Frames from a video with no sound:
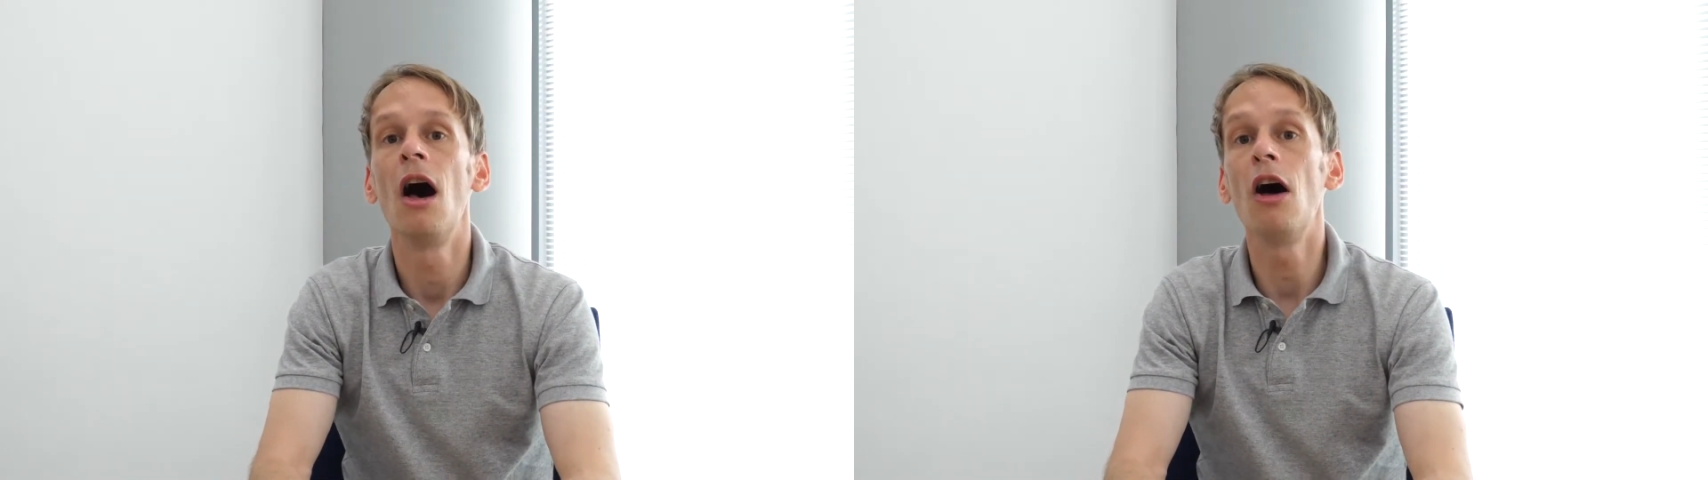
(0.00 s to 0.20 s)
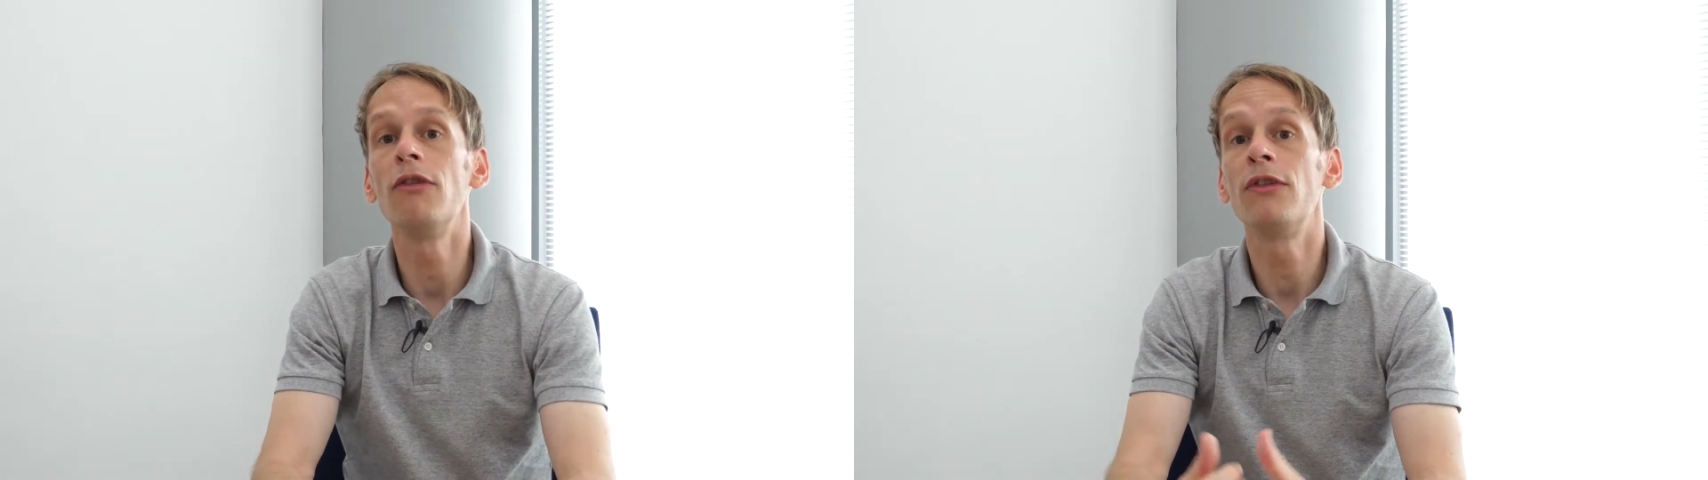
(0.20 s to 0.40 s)

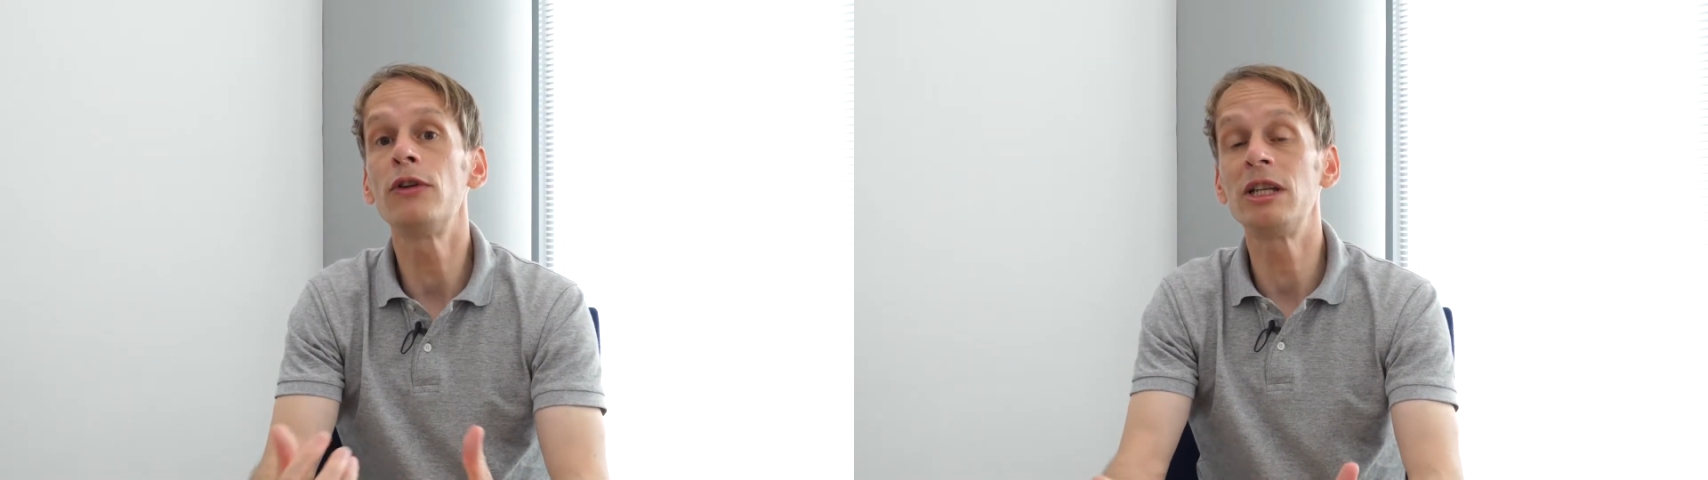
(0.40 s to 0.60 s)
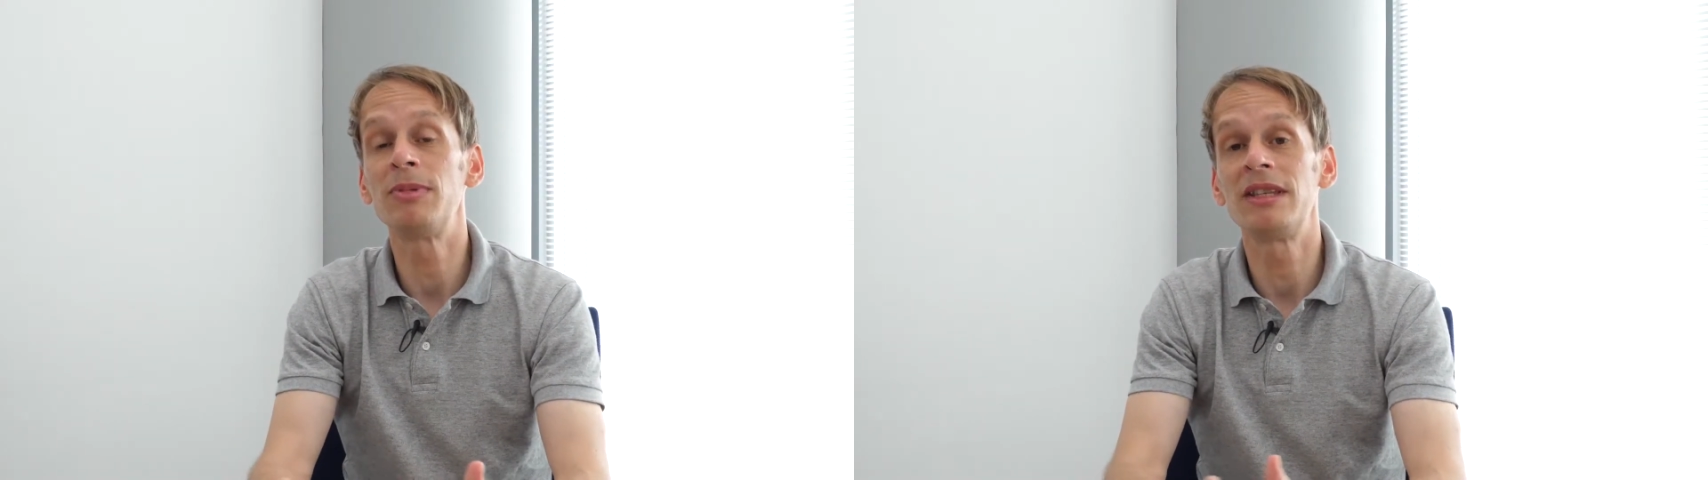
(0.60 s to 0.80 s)
Over
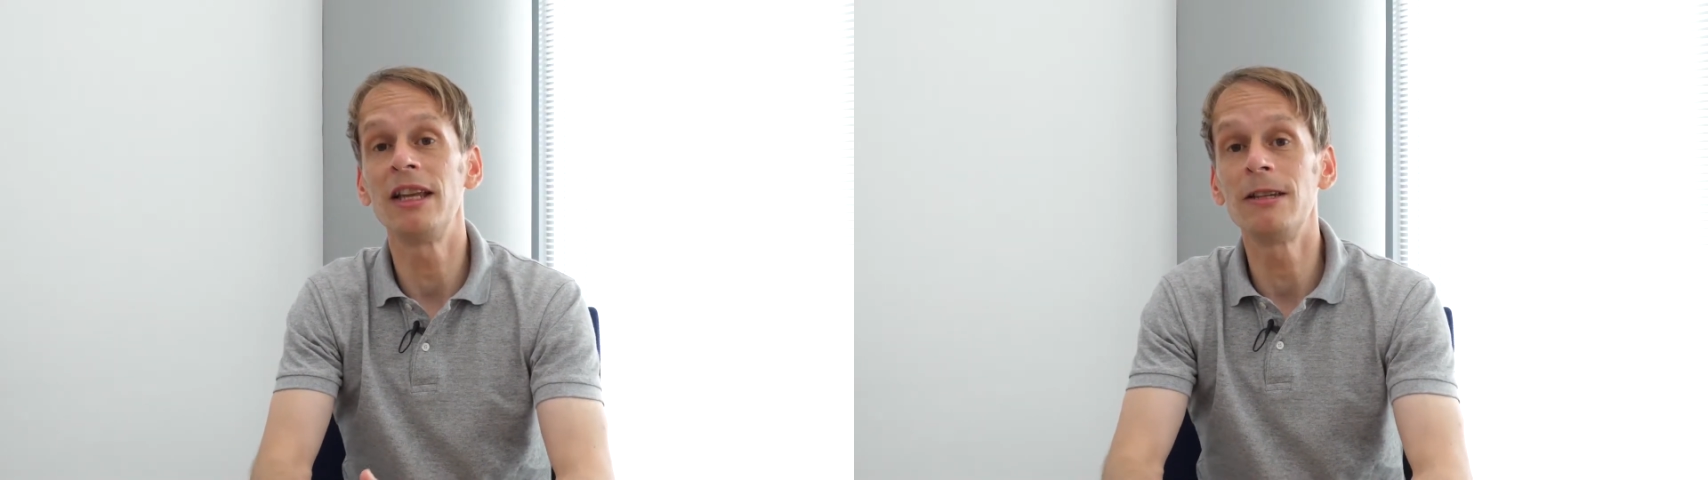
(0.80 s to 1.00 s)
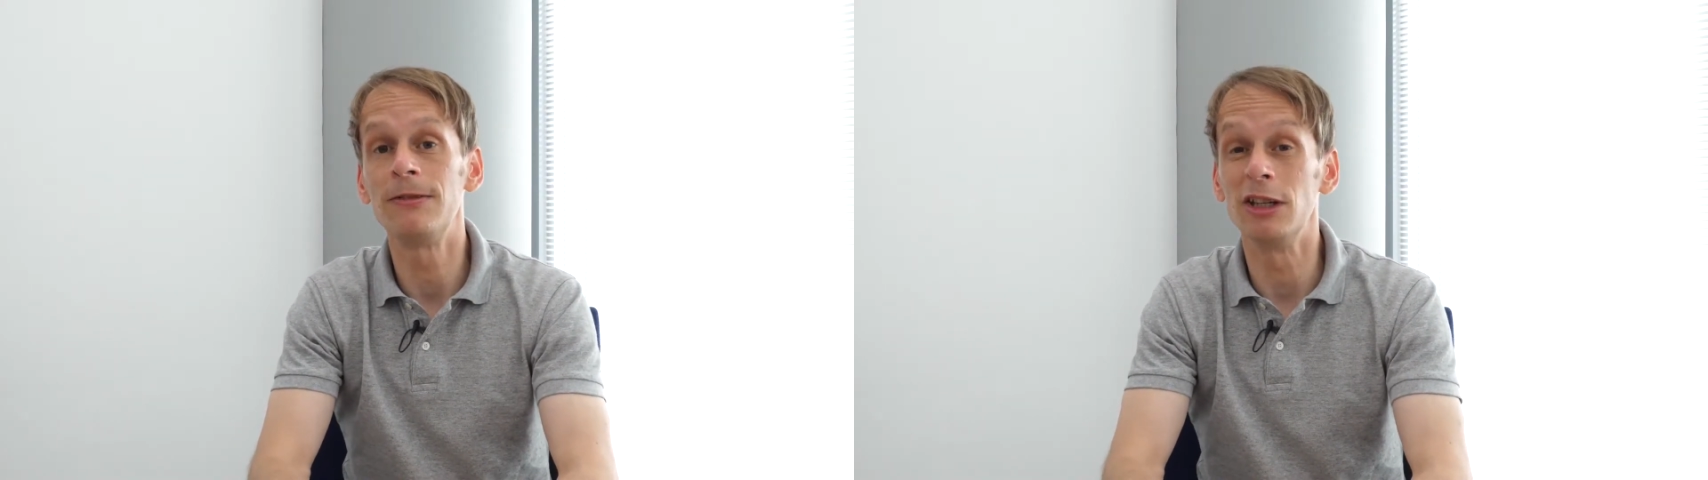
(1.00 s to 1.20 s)

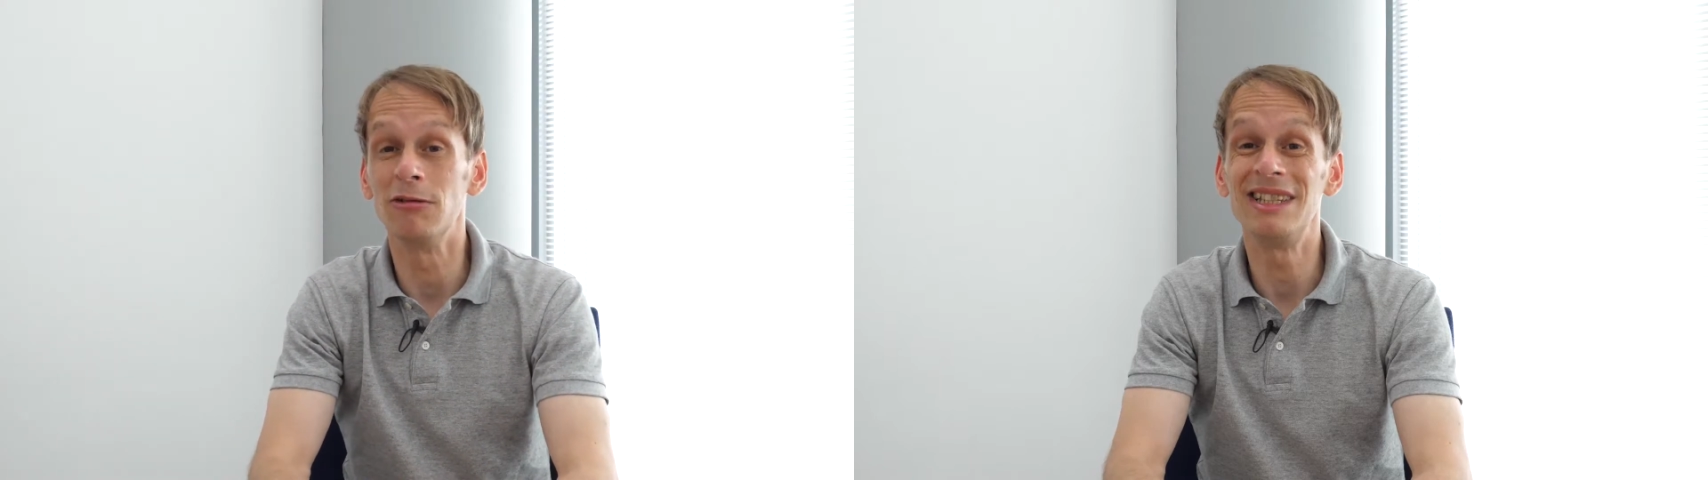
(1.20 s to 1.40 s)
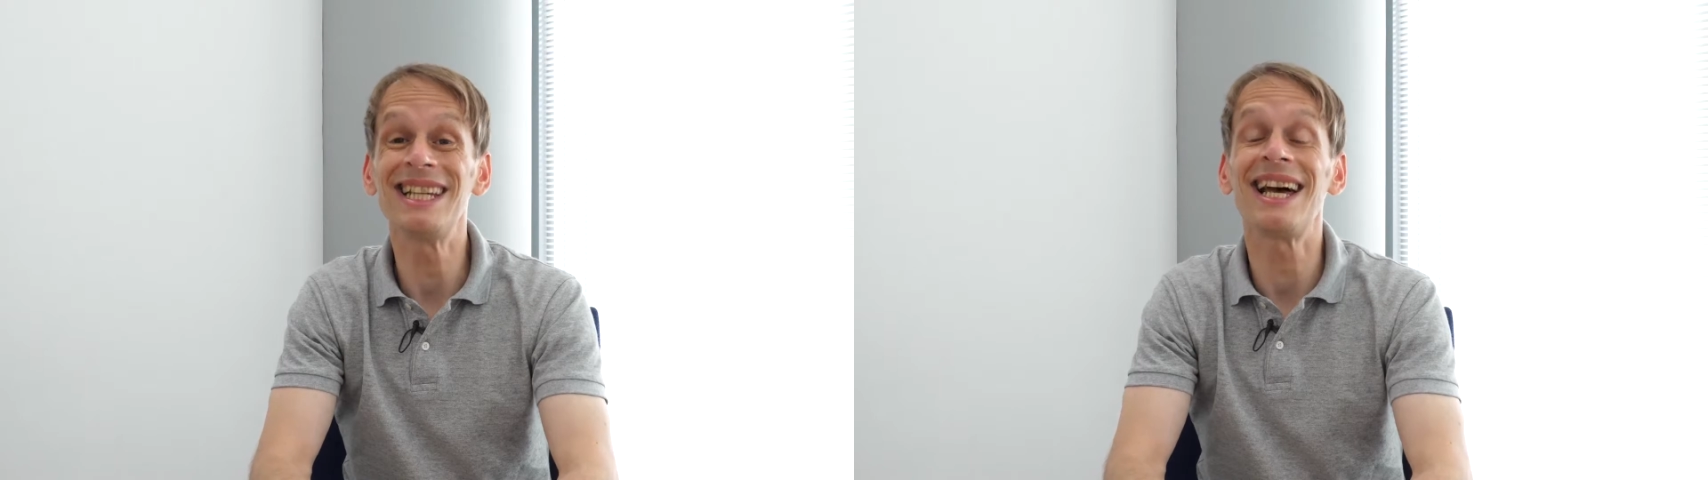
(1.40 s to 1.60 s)
40% of
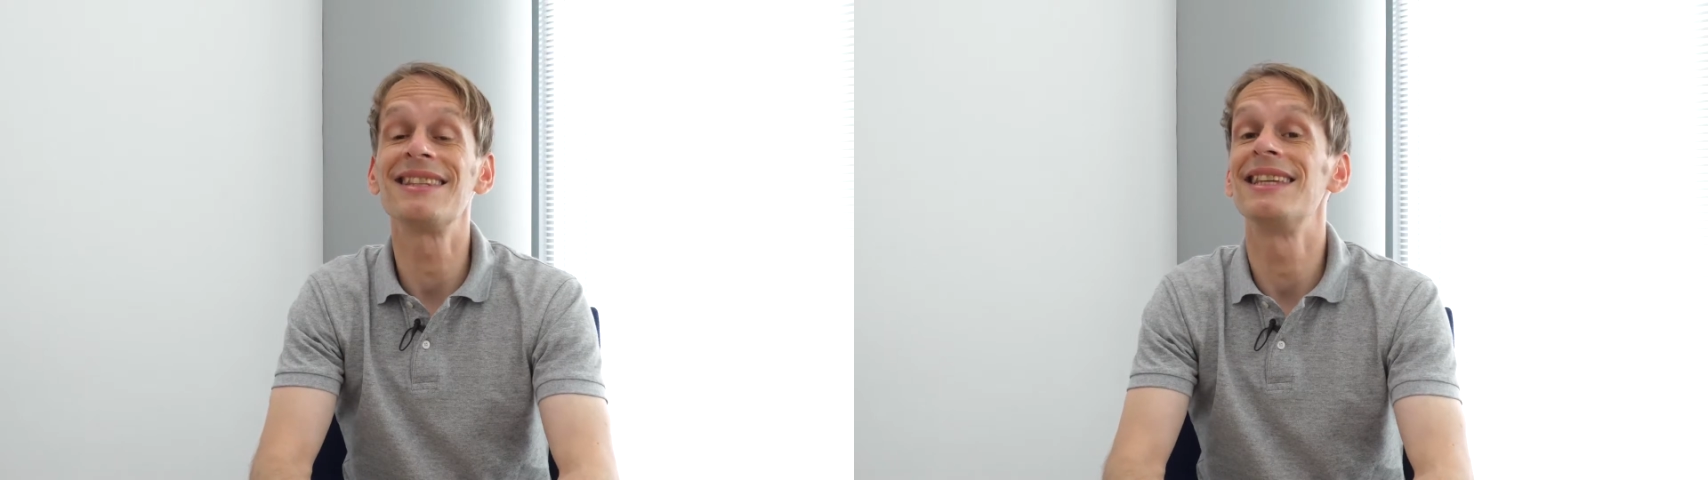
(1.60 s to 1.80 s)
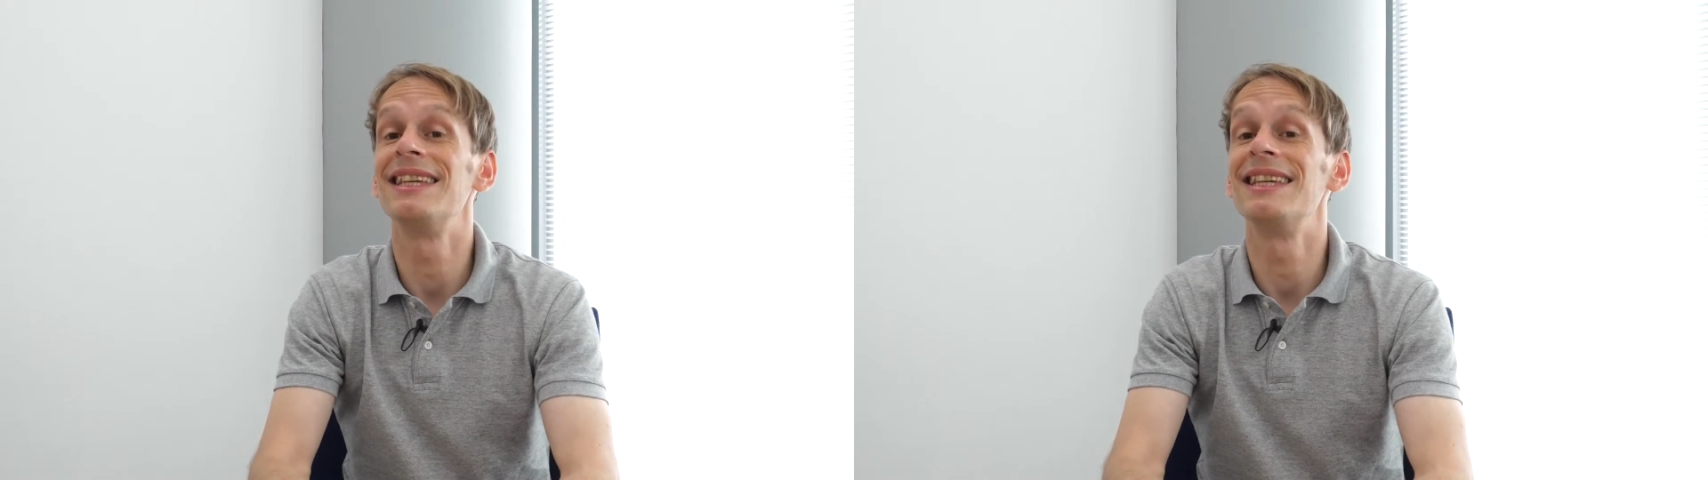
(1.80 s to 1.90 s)
you did answer